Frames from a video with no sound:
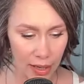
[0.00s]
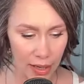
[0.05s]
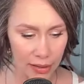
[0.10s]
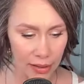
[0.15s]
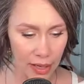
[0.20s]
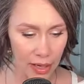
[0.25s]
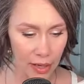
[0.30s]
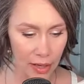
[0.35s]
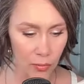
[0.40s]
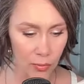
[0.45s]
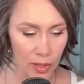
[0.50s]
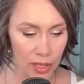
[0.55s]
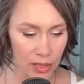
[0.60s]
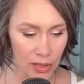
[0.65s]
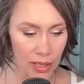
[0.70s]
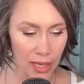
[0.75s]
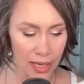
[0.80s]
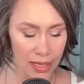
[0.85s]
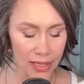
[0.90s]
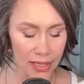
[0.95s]
And I
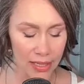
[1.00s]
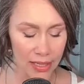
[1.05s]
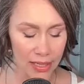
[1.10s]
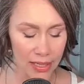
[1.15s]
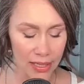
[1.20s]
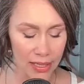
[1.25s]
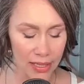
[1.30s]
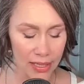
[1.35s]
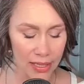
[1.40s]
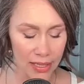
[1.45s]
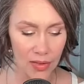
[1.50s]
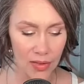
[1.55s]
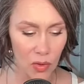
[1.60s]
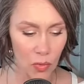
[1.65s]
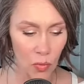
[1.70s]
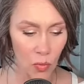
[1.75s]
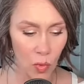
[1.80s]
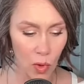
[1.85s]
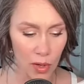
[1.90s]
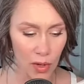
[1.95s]
realized that this
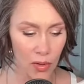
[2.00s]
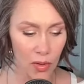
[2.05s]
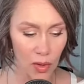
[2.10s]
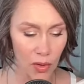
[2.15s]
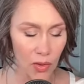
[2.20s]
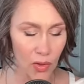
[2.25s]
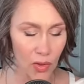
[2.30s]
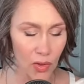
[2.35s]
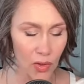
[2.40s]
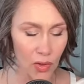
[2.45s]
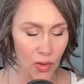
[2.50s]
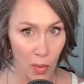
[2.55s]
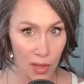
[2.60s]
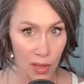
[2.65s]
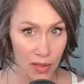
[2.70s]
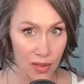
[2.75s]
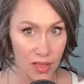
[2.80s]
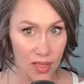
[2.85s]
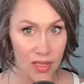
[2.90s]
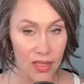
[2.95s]
was one of those
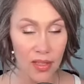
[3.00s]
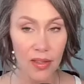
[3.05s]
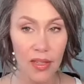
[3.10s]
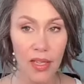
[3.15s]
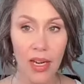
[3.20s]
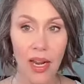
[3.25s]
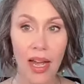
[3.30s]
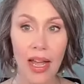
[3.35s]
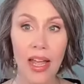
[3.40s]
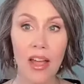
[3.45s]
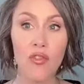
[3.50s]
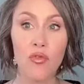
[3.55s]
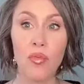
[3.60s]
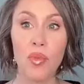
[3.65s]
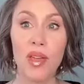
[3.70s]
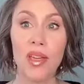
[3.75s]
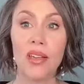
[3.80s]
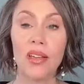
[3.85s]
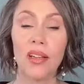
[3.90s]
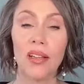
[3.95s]
moments that I have
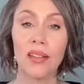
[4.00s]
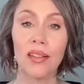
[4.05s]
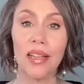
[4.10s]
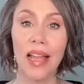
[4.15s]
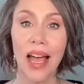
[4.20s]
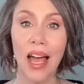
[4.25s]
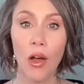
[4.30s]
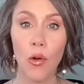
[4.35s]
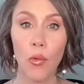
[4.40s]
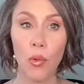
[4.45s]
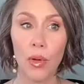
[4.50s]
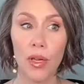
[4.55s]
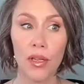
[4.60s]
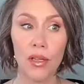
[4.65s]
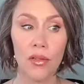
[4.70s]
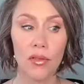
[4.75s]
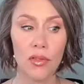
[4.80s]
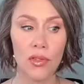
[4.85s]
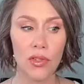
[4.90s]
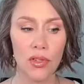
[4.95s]
been
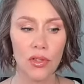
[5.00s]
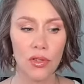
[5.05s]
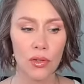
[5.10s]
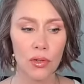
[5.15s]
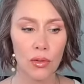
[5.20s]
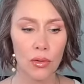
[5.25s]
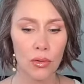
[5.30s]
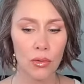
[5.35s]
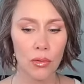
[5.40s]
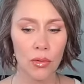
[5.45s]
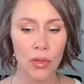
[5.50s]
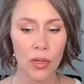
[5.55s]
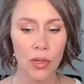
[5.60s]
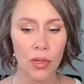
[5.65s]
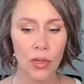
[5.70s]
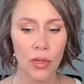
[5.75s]
allowing to